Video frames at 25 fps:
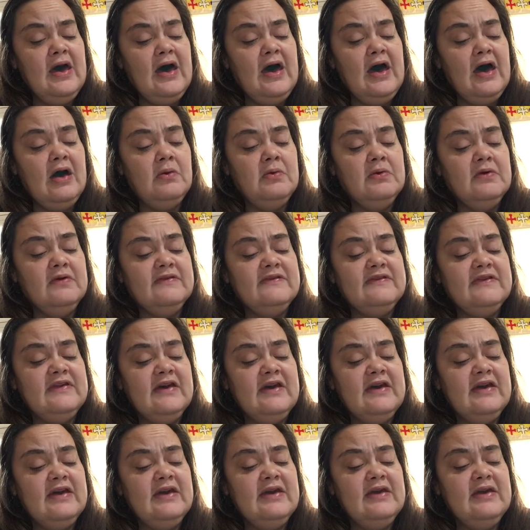will
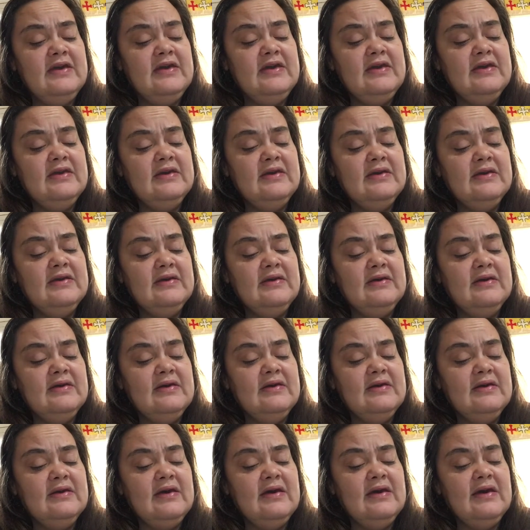say
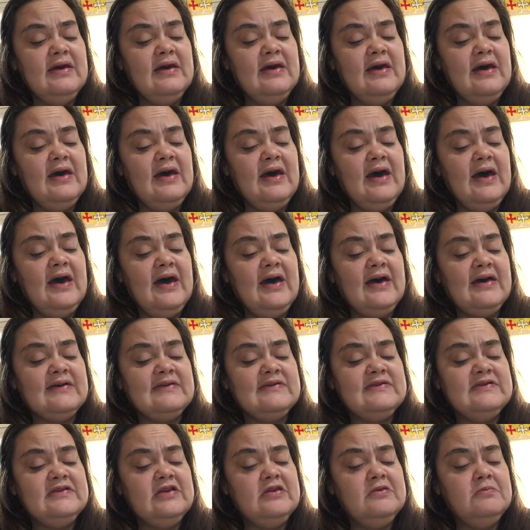I
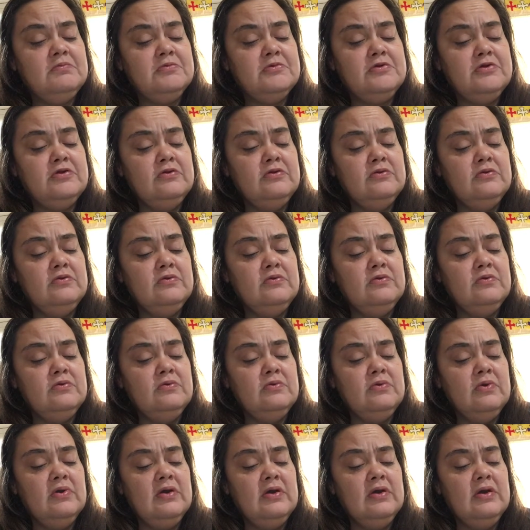seem
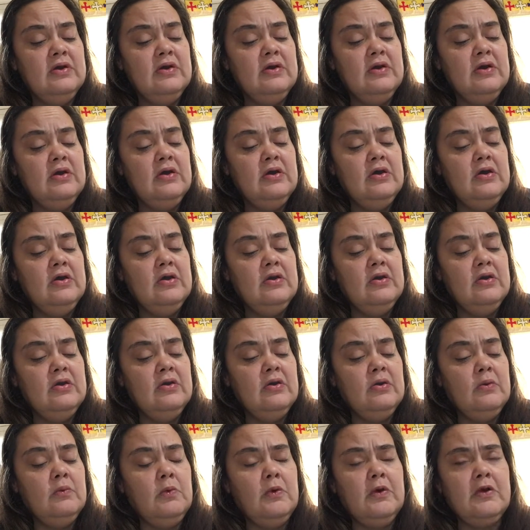to
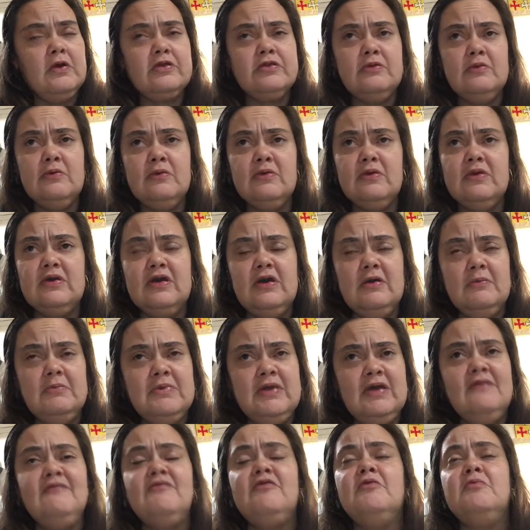work through and come
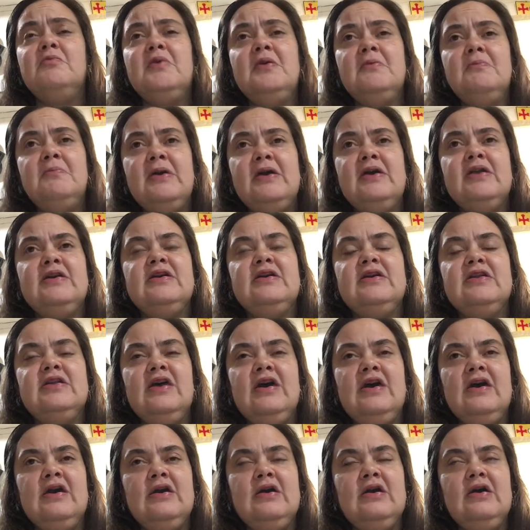down from that panic
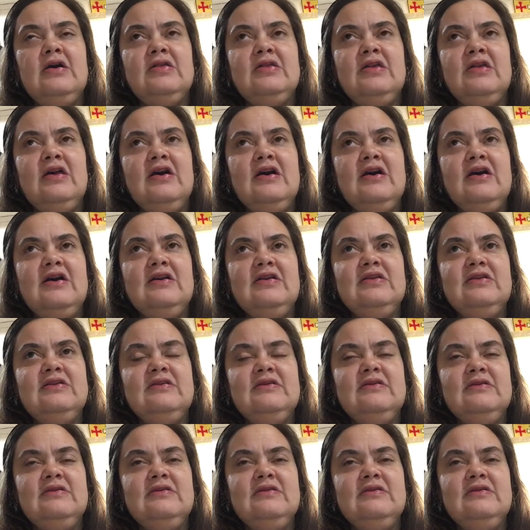attack a lot